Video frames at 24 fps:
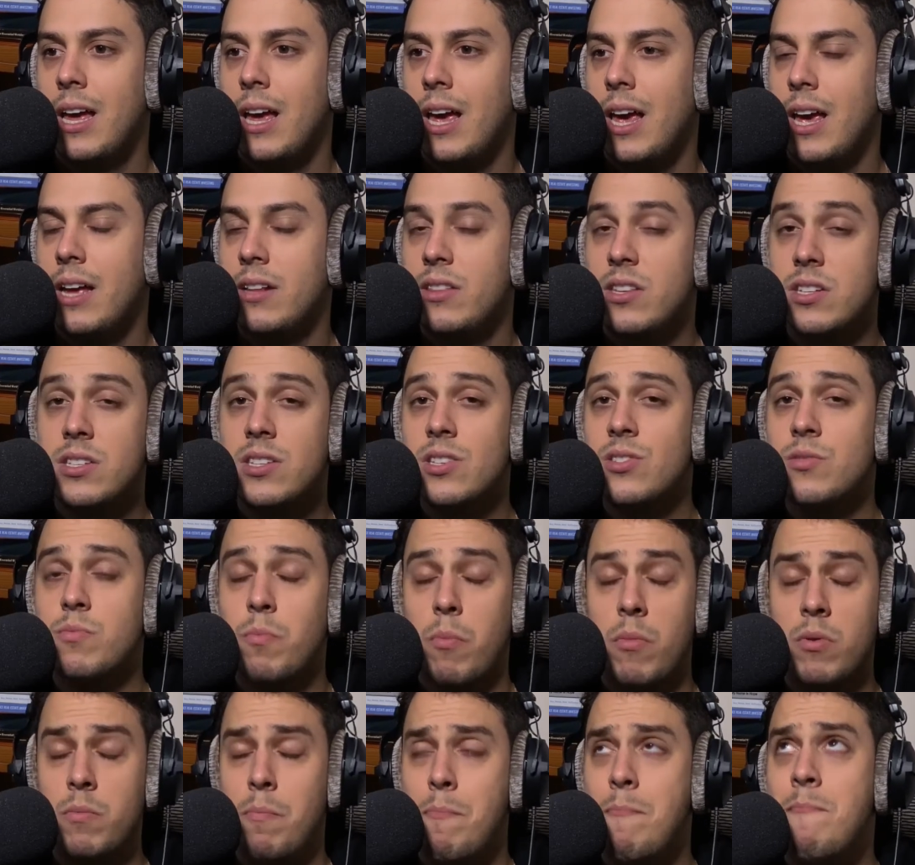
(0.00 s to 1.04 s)
and this is
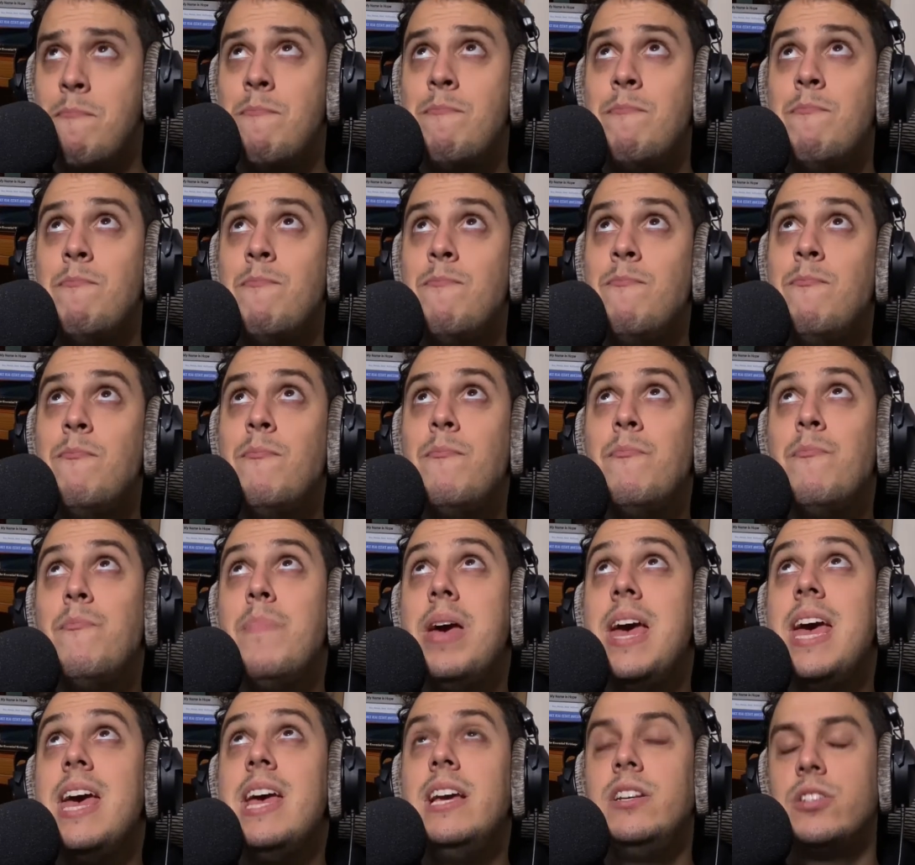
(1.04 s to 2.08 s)

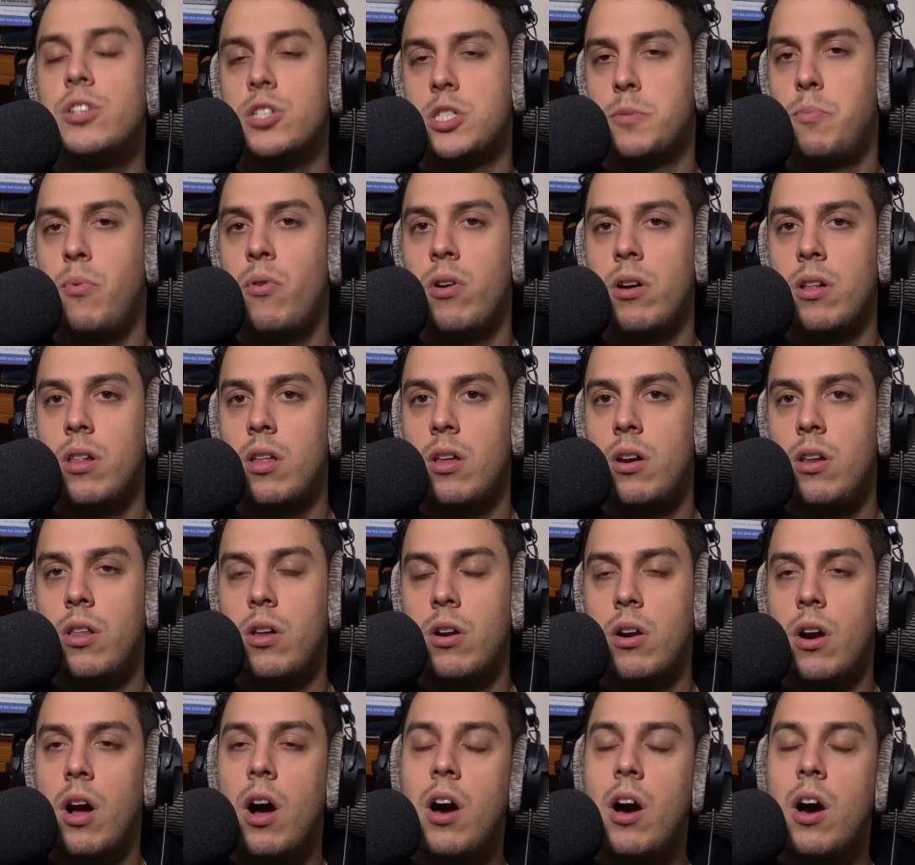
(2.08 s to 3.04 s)
major spoiler alert.